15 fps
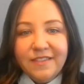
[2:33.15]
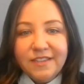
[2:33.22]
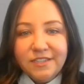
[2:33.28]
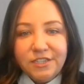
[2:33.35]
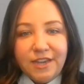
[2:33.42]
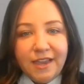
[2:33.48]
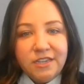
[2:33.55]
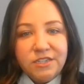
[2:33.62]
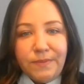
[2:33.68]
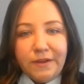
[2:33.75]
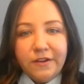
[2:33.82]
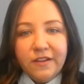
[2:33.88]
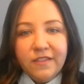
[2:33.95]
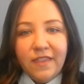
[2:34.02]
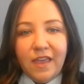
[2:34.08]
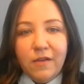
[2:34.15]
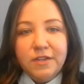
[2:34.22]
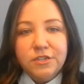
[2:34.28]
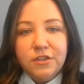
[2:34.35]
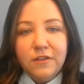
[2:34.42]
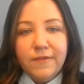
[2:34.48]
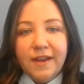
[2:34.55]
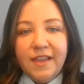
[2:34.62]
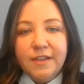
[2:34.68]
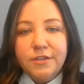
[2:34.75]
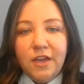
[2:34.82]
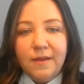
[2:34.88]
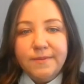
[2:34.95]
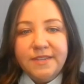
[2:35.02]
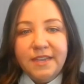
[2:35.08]
This change mirrored language already
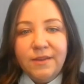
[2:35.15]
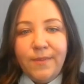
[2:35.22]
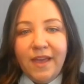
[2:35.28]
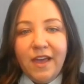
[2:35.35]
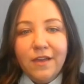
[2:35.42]
adopted